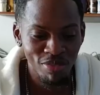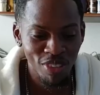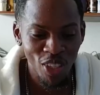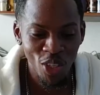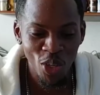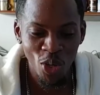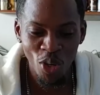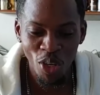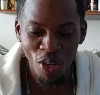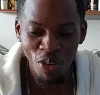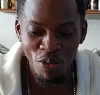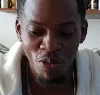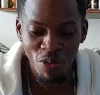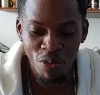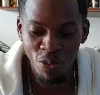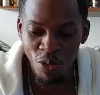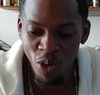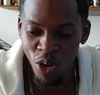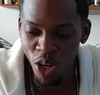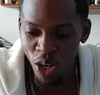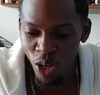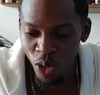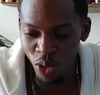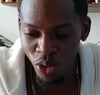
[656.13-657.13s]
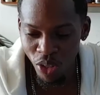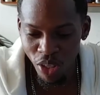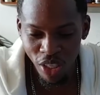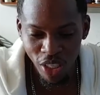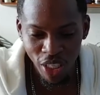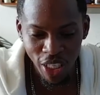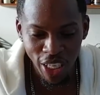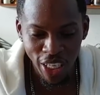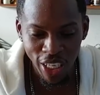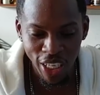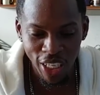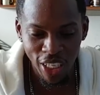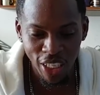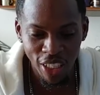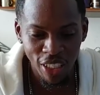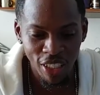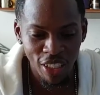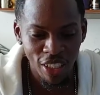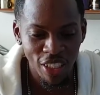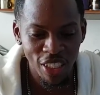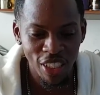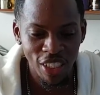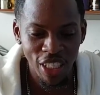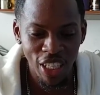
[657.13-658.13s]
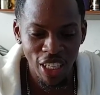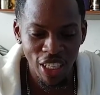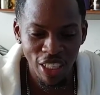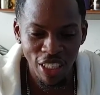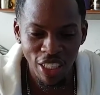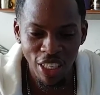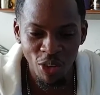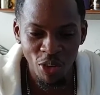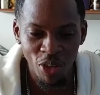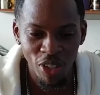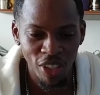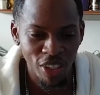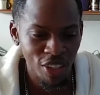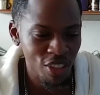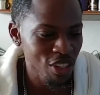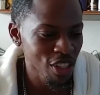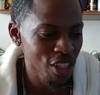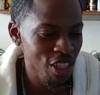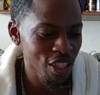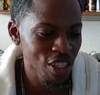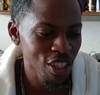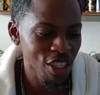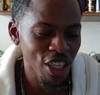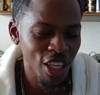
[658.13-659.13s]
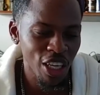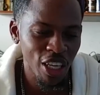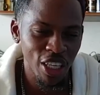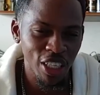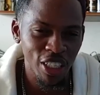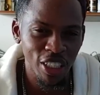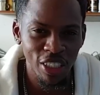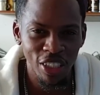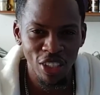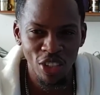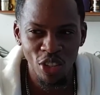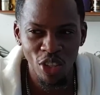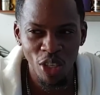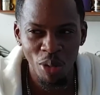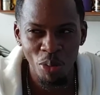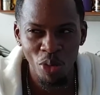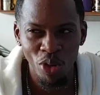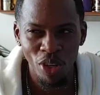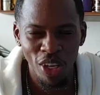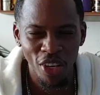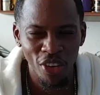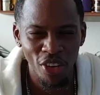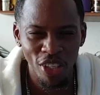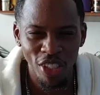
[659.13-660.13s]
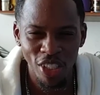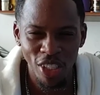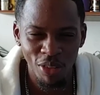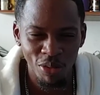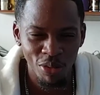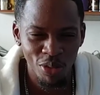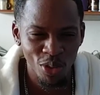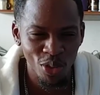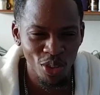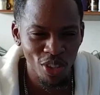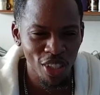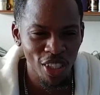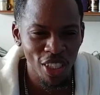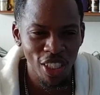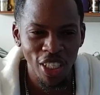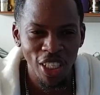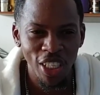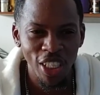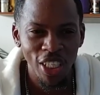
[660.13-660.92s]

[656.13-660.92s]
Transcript: Going forward, I decided I wanted to get the car, you know, a more aggressive look.